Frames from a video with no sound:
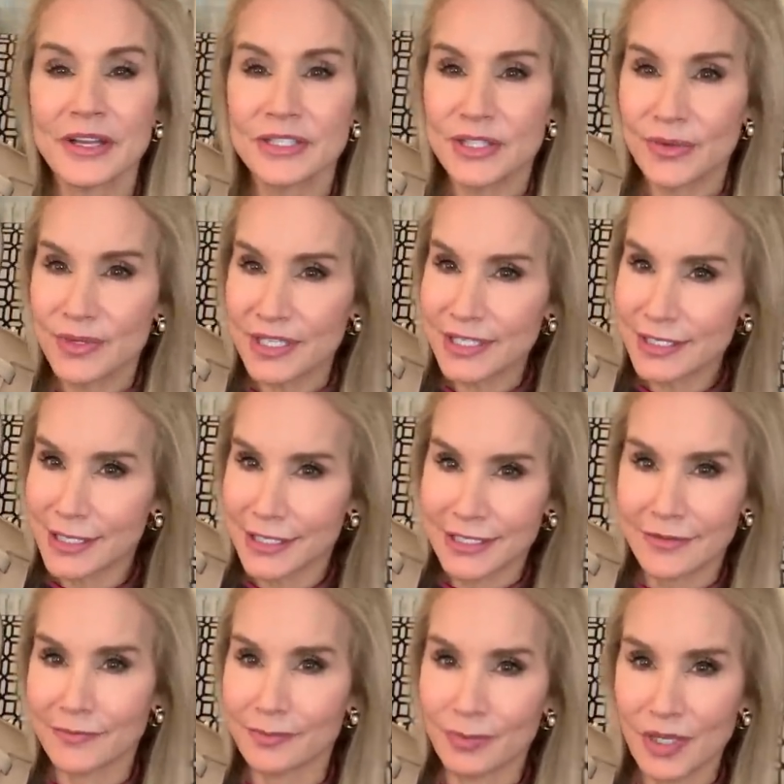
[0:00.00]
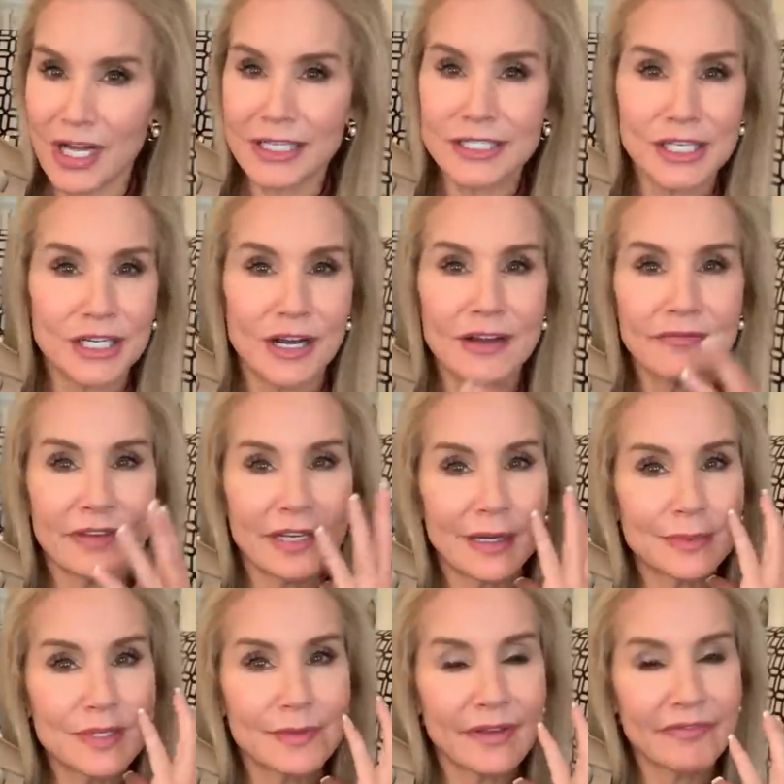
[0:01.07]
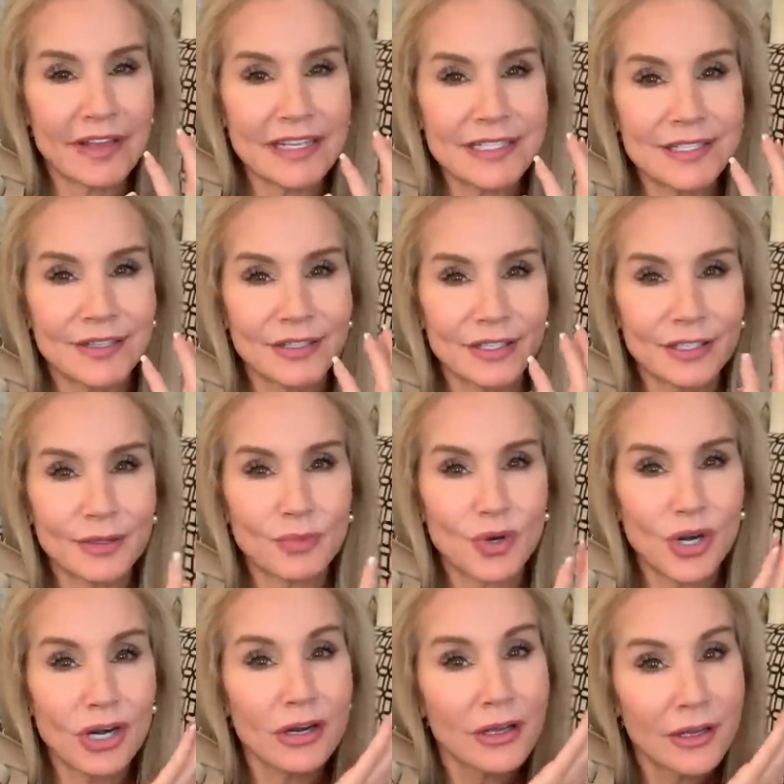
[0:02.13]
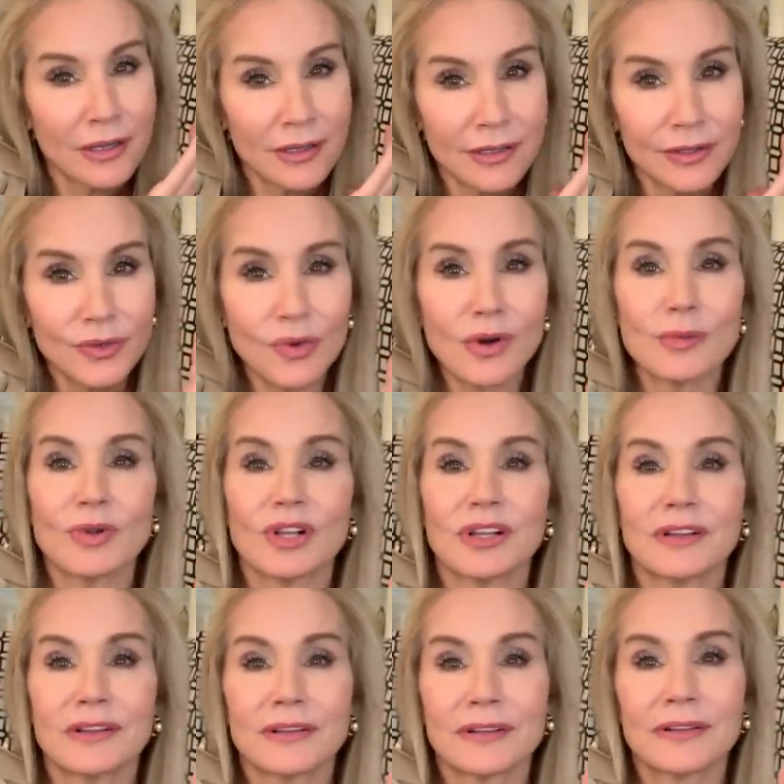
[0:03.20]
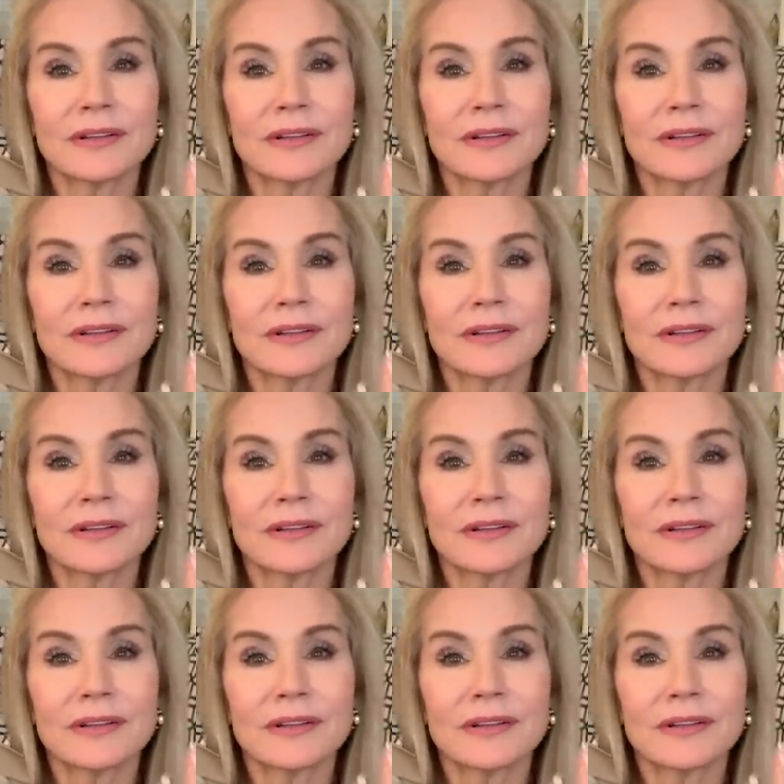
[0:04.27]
So this kind of blocks it off and helps my face look a little more normal,